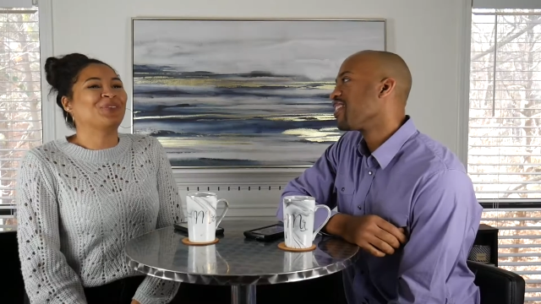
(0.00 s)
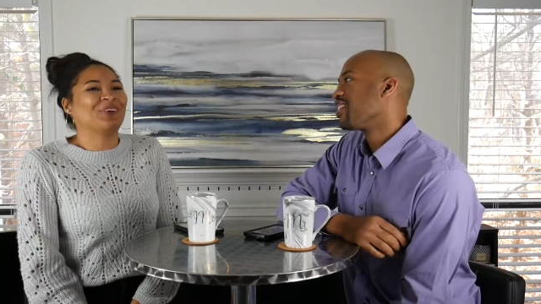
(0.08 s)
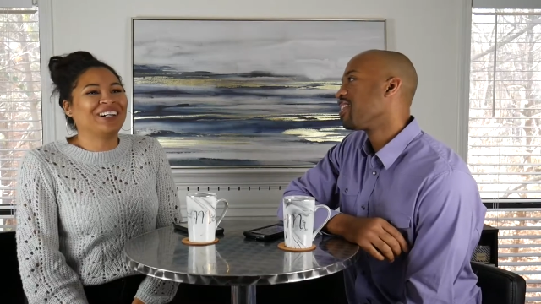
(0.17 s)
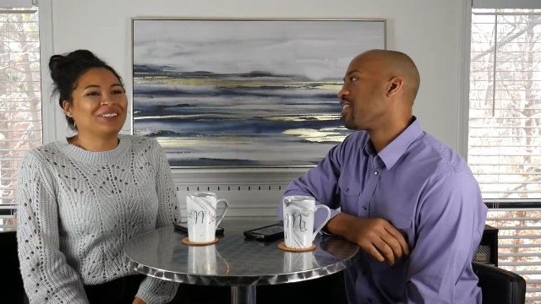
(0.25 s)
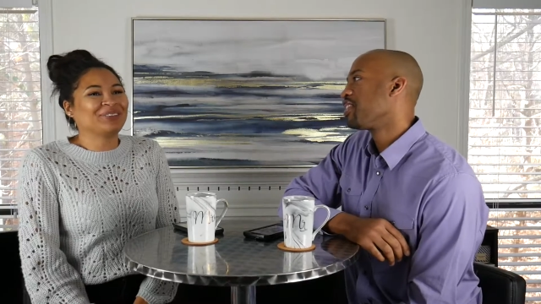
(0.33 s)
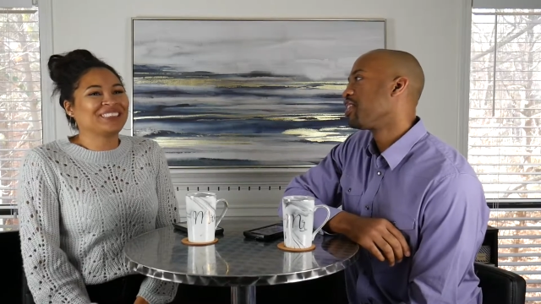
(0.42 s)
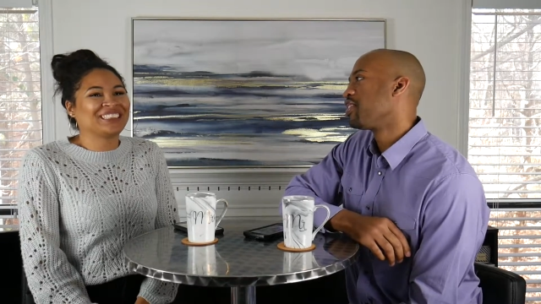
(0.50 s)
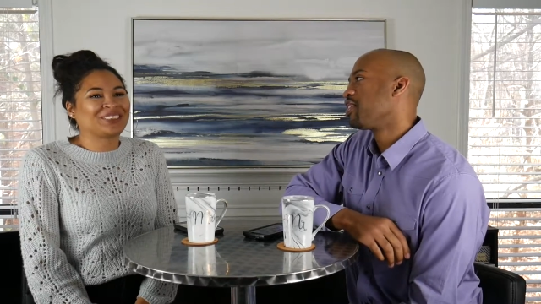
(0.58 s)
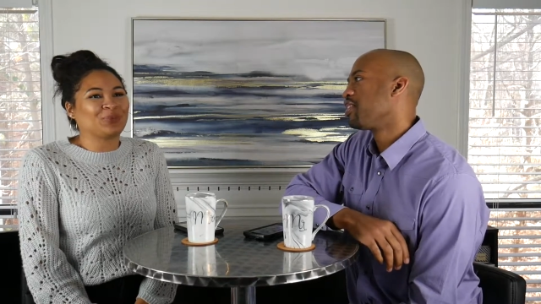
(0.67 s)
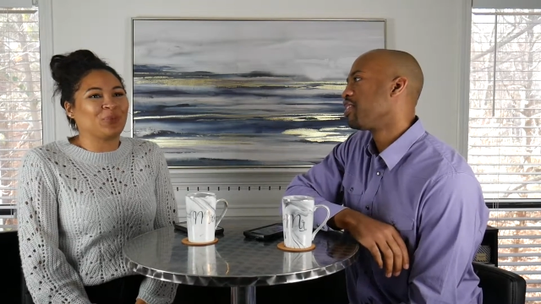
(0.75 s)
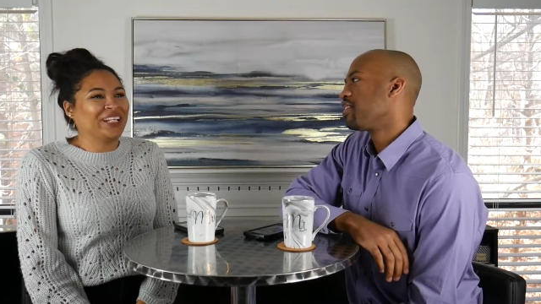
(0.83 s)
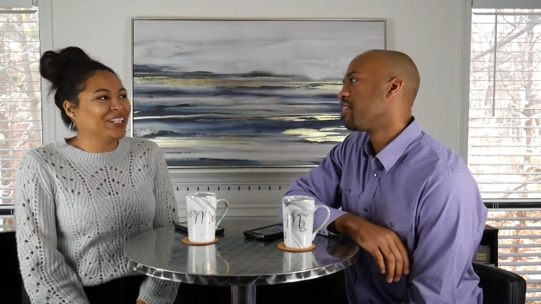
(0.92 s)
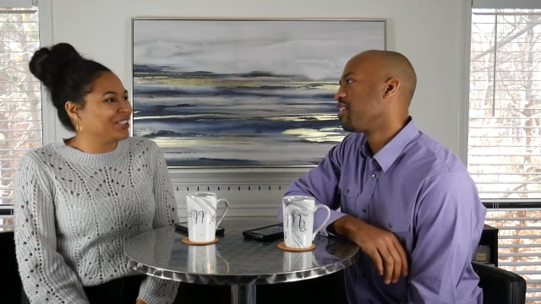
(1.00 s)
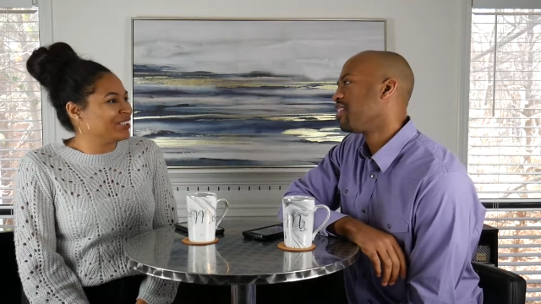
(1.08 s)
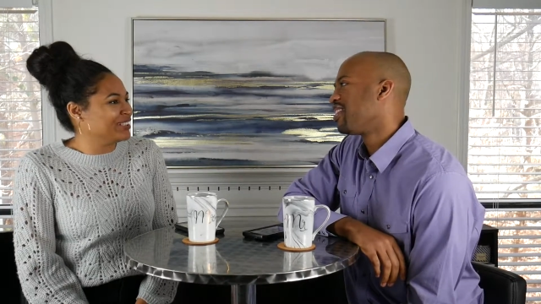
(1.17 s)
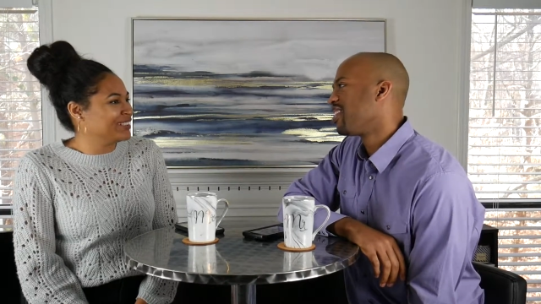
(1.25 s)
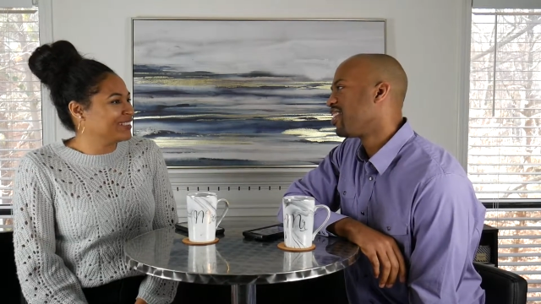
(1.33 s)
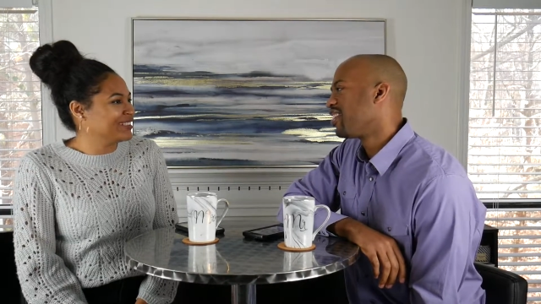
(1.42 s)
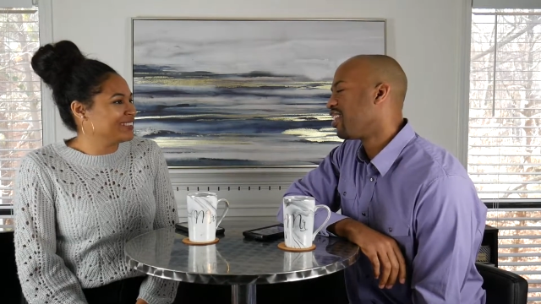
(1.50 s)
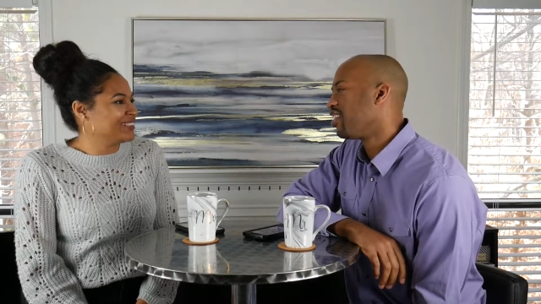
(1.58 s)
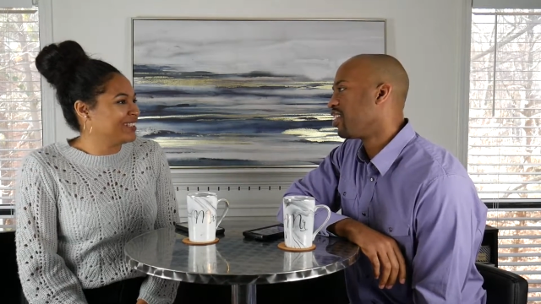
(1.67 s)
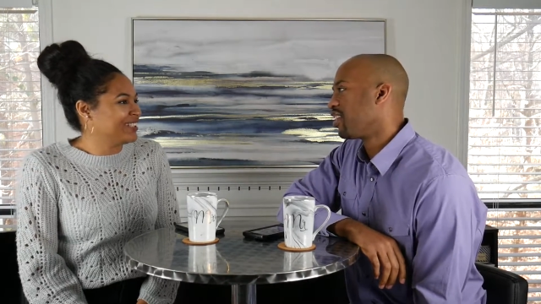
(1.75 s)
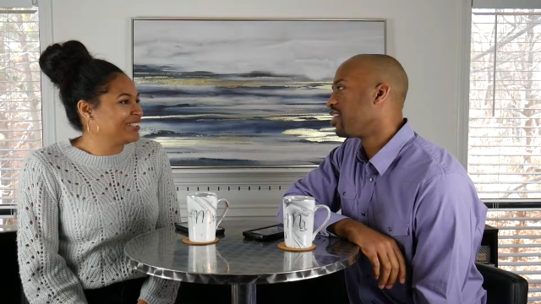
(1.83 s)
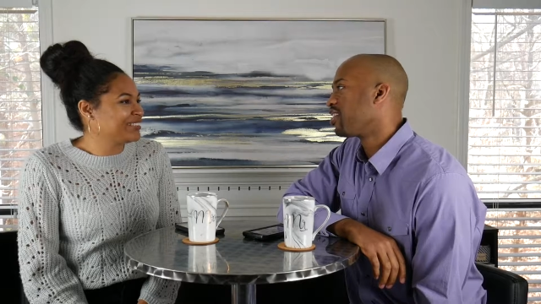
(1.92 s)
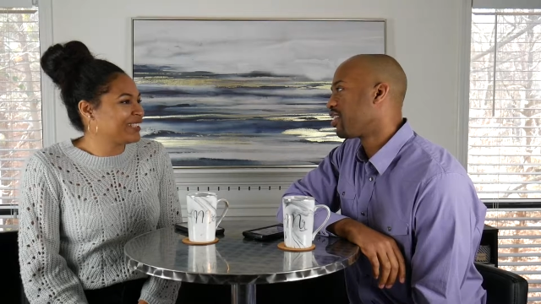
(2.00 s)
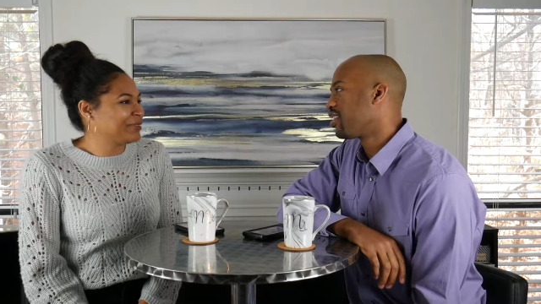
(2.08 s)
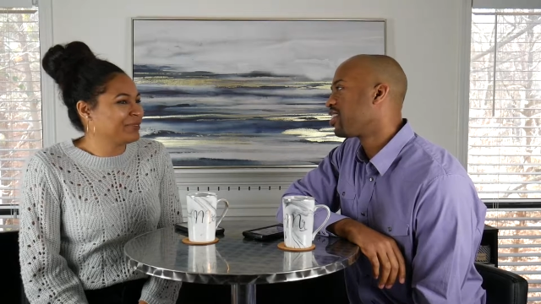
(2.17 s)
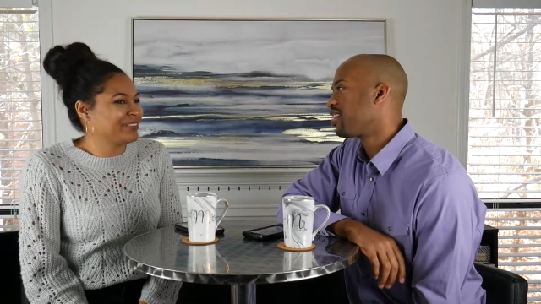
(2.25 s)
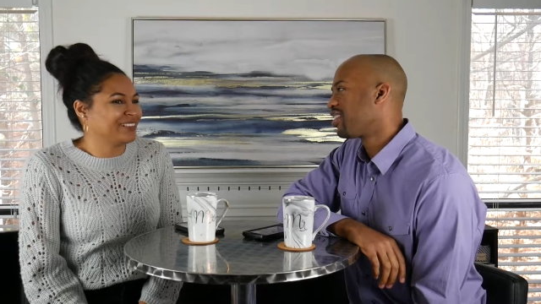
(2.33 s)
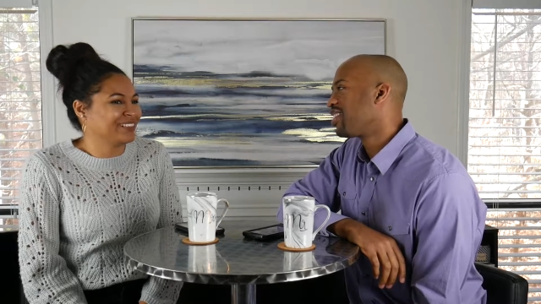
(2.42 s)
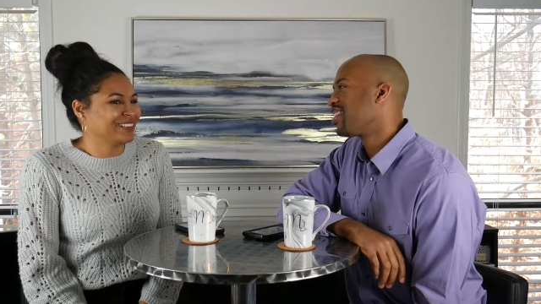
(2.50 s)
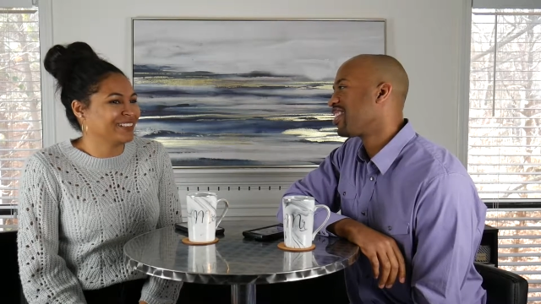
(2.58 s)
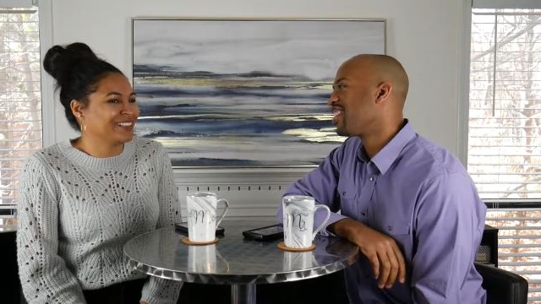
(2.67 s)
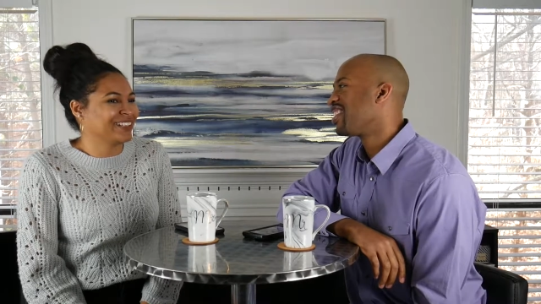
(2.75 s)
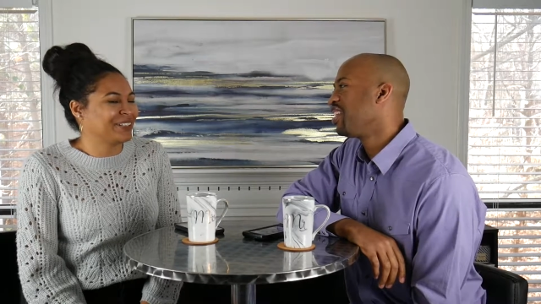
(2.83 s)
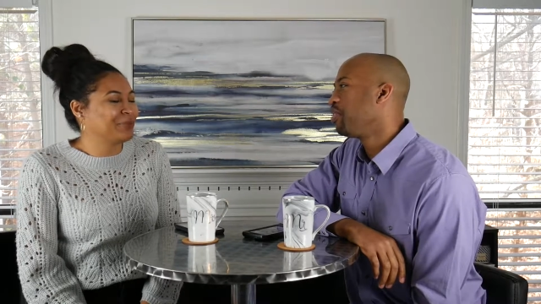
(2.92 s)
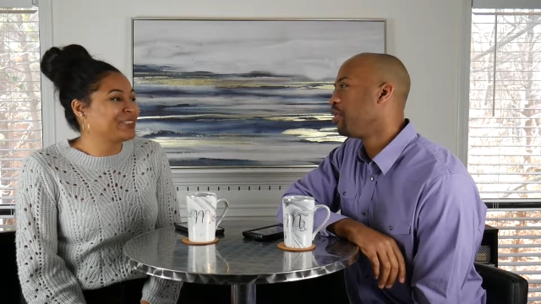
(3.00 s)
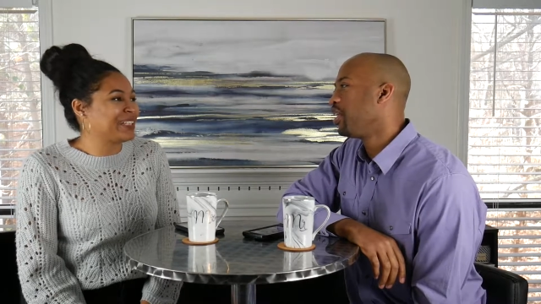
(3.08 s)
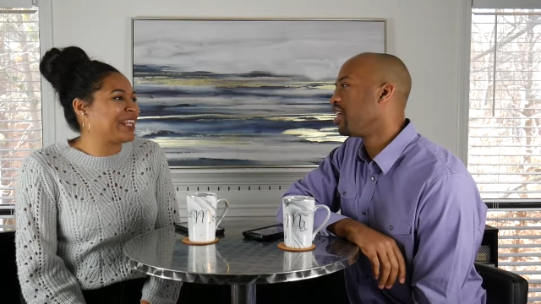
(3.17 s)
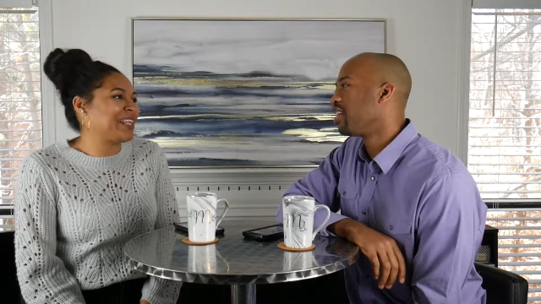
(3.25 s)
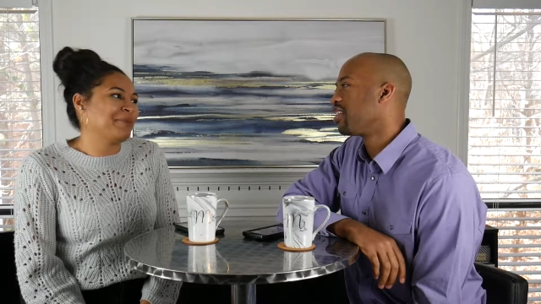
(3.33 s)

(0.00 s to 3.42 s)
Speaker 1: one was just weird. Okay. I was like, bro, it was weird.